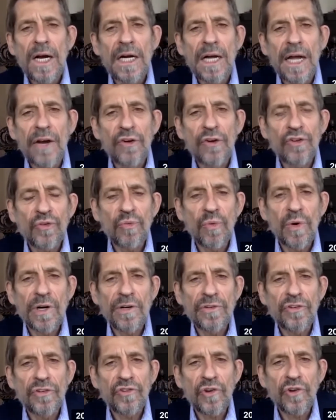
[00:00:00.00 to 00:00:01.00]
elsewhere in
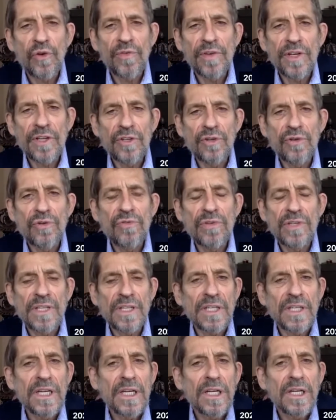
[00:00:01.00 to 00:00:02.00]
the Soviet
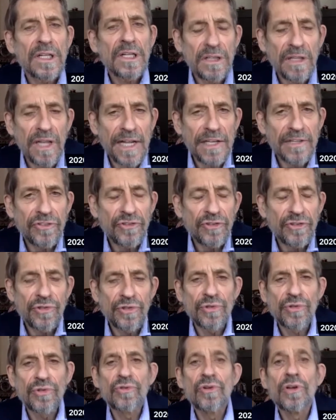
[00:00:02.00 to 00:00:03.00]
Union led
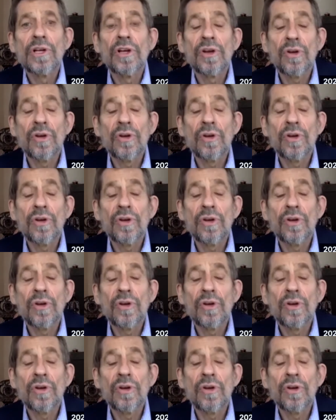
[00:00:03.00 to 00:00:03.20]
to